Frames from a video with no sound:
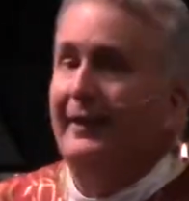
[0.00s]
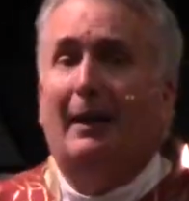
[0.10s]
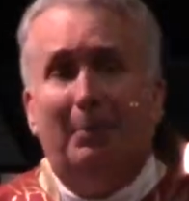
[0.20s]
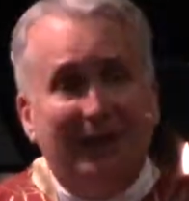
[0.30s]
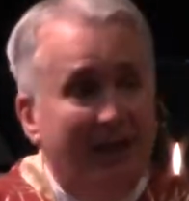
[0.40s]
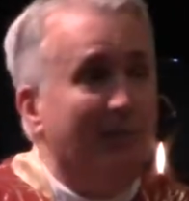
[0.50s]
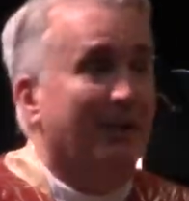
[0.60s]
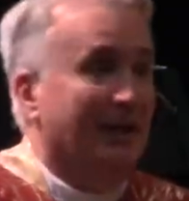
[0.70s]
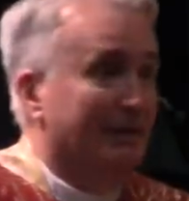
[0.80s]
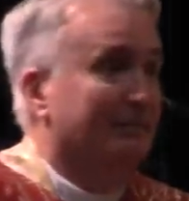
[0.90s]
Now, believe
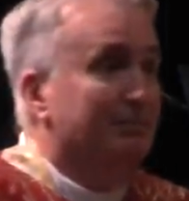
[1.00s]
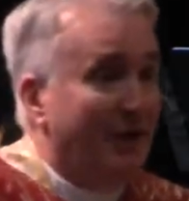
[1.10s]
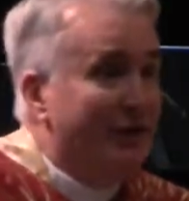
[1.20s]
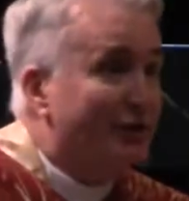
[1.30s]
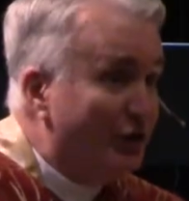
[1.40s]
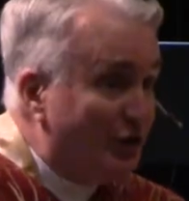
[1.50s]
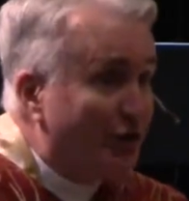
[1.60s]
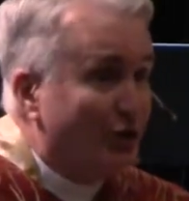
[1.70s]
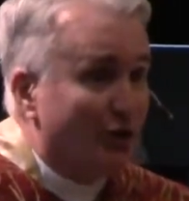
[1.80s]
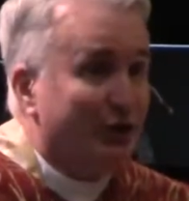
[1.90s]
me, brothers and
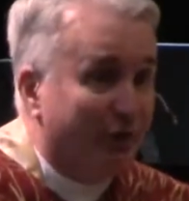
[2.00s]
sisters,